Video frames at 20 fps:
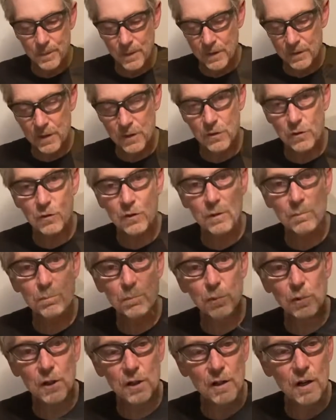that you can
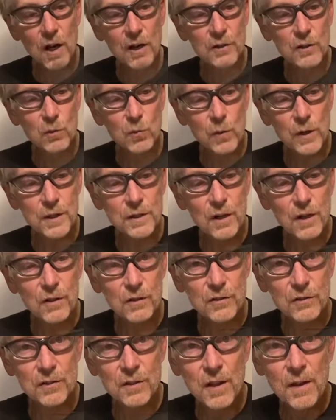put on your
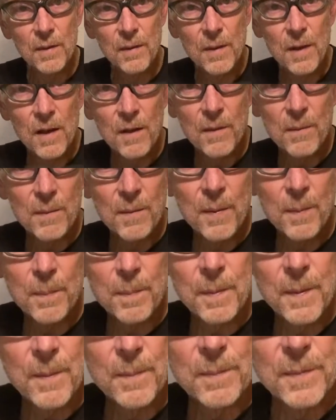windows
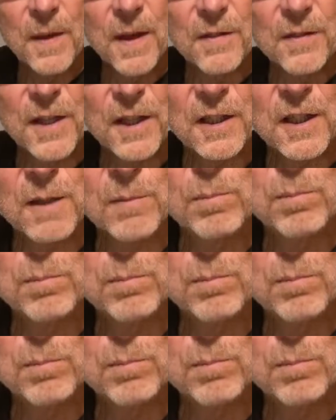that can